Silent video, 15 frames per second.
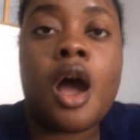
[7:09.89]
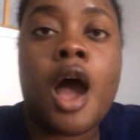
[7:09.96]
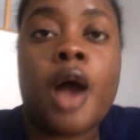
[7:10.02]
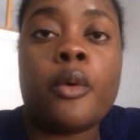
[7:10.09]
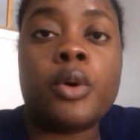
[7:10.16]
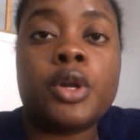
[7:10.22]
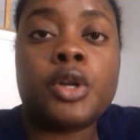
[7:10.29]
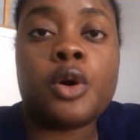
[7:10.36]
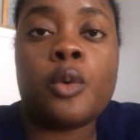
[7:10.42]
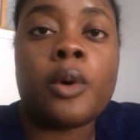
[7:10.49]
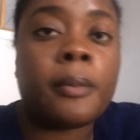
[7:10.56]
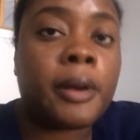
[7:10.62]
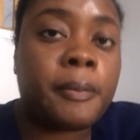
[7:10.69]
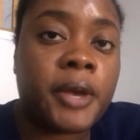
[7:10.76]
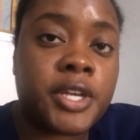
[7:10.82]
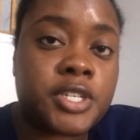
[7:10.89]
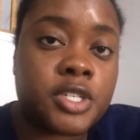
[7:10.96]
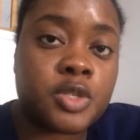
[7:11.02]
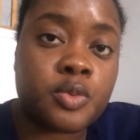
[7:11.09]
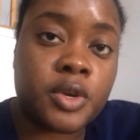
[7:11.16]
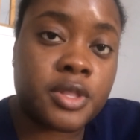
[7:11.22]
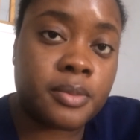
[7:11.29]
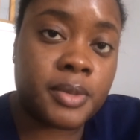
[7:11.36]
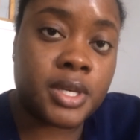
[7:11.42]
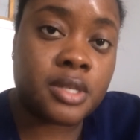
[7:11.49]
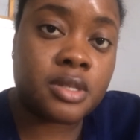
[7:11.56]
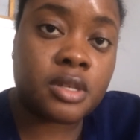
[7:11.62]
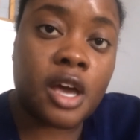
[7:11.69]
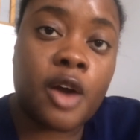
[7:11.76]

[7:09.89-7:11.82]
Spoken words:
I want to know what my patient's rhythm is.